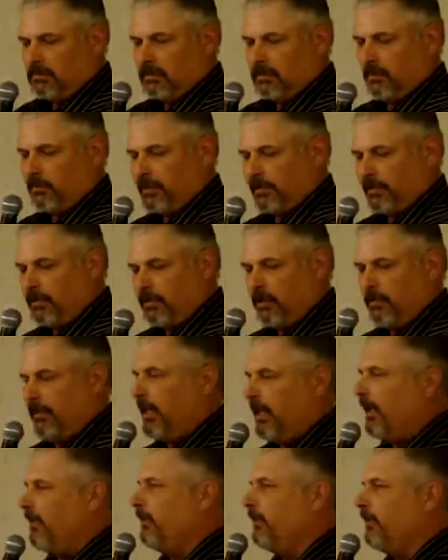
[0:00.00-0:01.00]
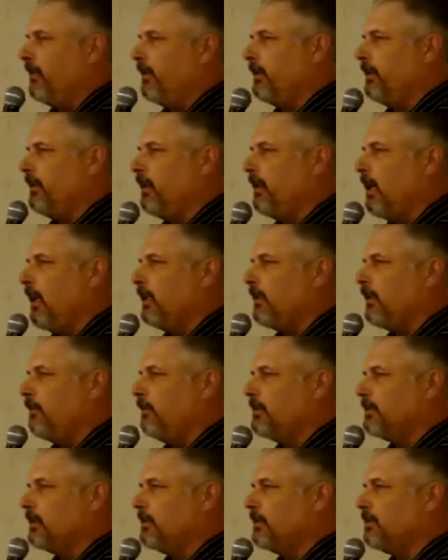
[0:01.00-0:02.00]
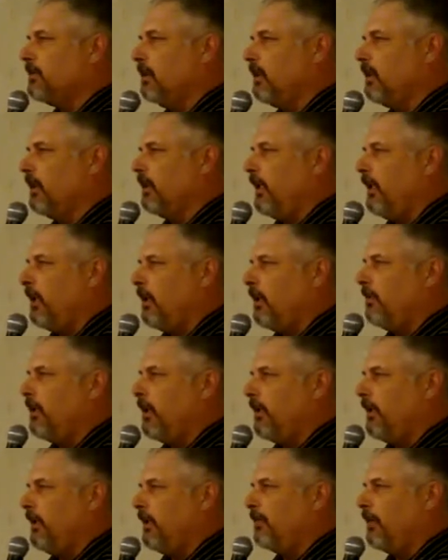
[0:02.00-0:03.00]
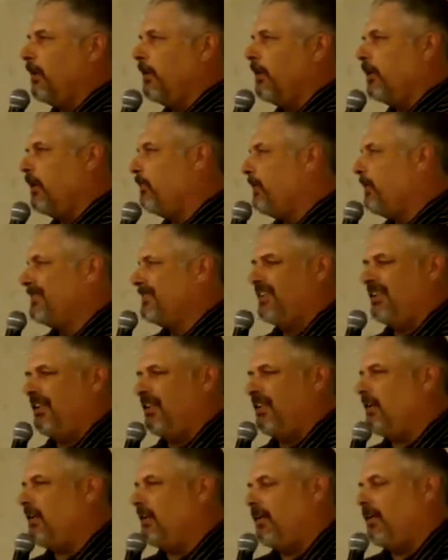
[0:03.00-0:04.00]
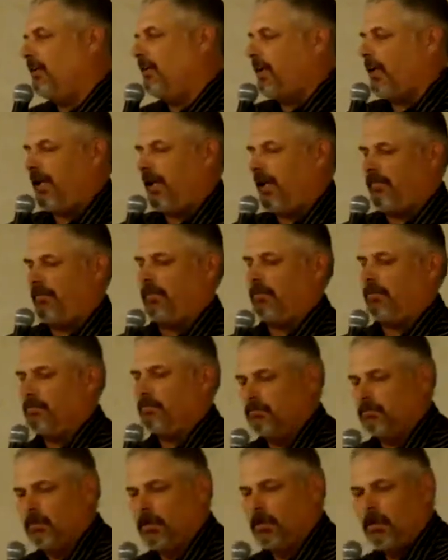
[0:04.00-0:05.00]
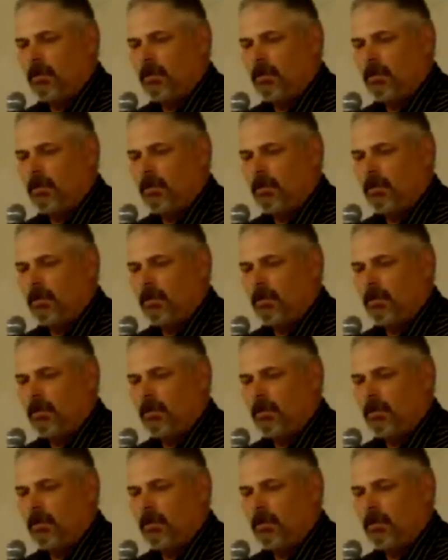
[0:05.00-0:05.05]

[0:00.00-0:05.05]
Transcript: someone told me, have you read the documents concerning the Animal ID program? I said, no, I haven't.